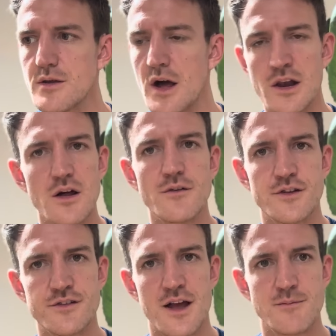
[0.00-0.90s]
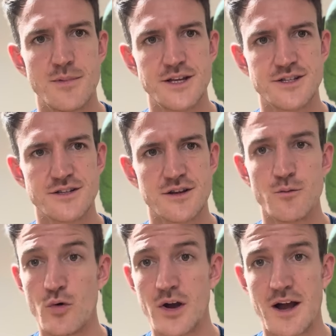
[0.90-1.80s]
a lot of the time patients can
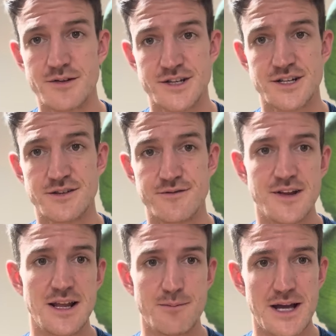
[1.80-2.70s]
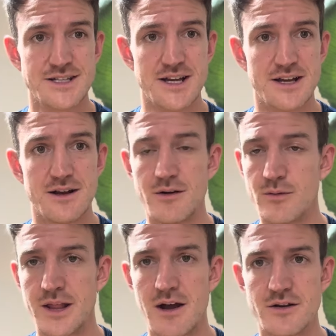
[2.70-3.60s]
walk out of a session feeling better
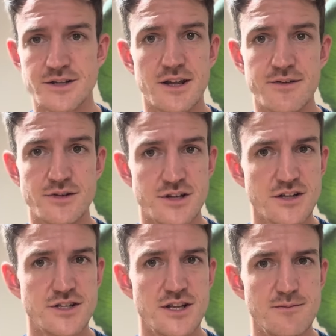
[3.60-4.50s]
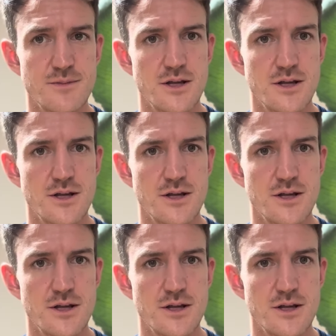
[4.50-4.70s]
without us even touching them